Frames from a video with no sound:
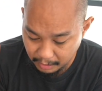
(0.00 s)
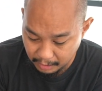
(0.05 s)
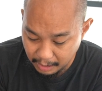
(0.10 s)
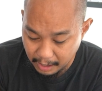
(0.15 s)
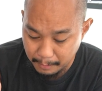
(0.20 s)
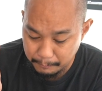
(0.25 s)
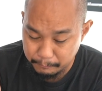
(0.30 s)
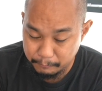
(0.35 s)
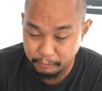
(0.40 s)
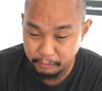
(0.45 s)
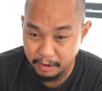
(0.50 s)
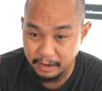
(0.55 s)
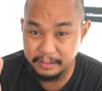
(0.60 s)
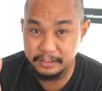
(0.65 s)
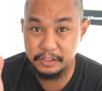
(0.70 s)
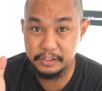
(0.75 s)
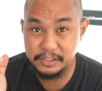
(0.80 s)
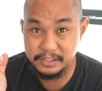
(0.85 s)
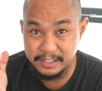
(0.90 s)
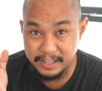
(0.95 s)
Up
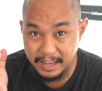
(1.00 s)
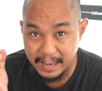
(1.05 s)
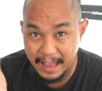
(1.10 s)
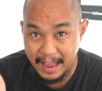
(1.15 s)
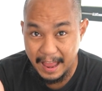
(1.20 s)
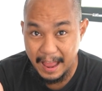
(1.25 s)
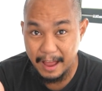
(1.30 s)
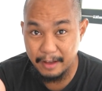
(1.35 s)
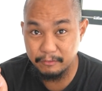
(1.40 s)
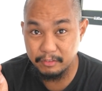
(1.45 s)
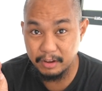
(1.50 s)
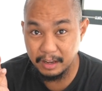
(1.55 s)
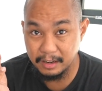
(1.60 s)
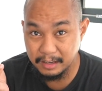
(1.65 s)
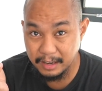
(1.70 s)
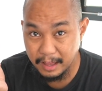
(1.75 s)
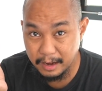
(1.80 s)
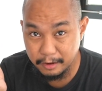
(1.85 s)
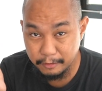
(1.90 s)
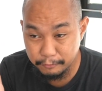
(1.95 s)
front, you still have a
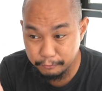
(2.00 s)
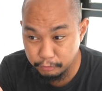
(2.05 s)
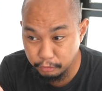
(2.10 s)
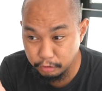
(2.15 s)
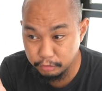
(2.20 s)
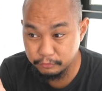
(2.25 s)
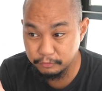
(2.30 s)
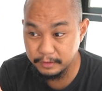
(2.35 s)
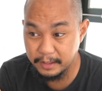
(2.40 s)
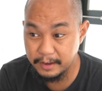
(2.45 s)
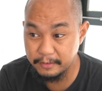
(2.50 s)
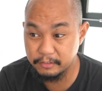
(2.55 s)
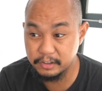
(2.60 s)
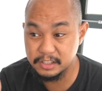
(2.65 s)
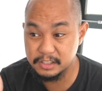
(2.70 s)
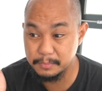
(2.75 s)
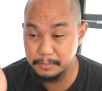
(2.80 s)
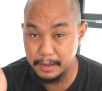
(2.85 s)
lot of fruit flavors.